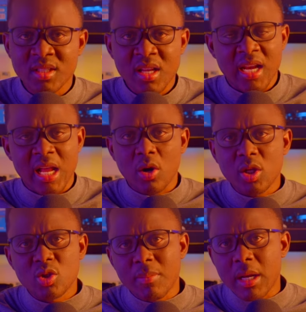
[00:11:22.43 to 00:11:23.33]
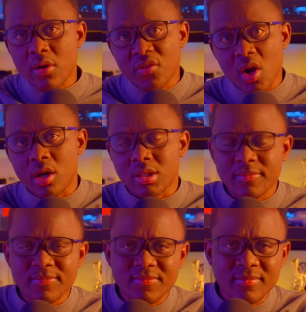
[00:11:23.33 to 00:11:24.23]
And according to the man of God,
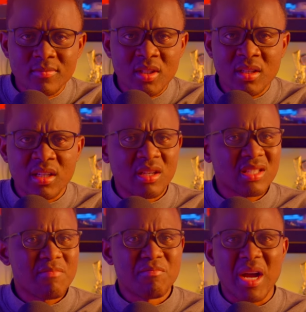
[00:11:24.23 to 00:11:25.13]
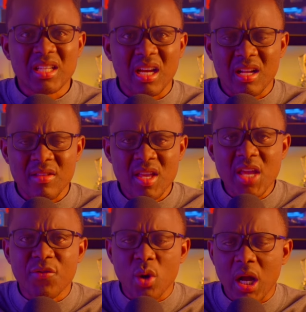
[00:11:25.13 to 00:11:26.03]
it doesn't matter
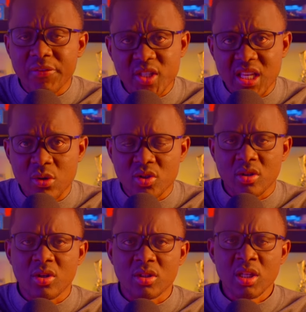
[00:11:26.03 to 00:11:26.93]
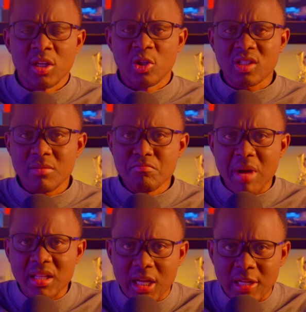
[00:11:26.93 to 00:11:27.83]
if you have skills or not. It doesn't
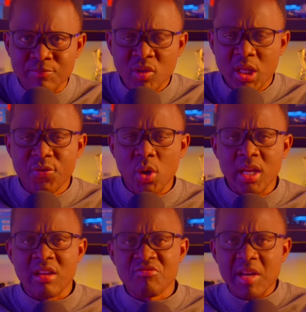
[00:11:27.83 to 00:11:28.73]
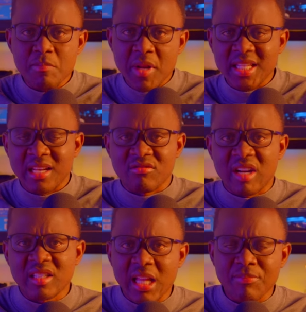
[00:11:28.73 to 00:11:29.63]
matter if you're in the right place at the
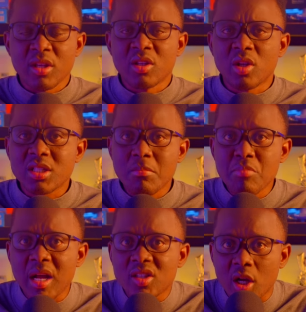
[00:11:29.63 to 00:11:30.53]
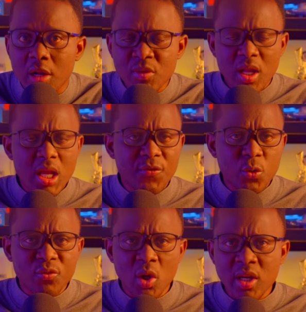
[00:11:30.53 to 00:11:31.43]
right time. It doesn't matter
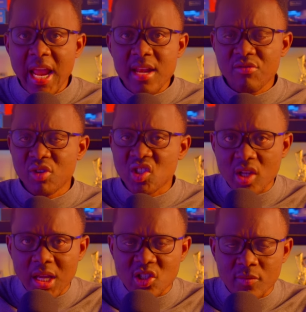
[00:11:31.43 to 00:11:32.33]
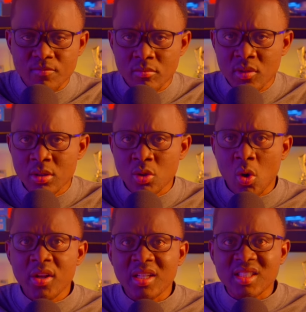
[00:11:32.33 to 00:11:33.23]
if you've done any research
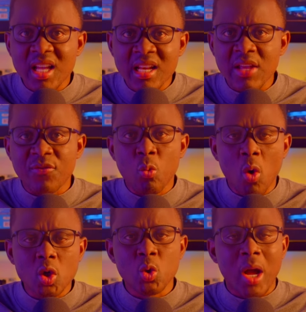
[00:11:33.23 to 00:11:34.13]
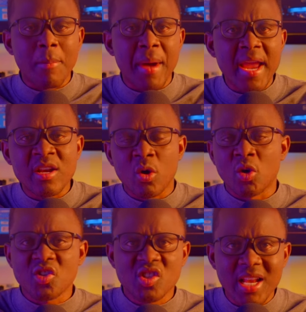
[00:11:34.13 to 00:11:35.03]
to understand if what you are buying
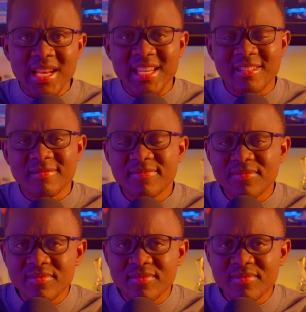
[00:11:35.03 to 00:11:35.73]
or selling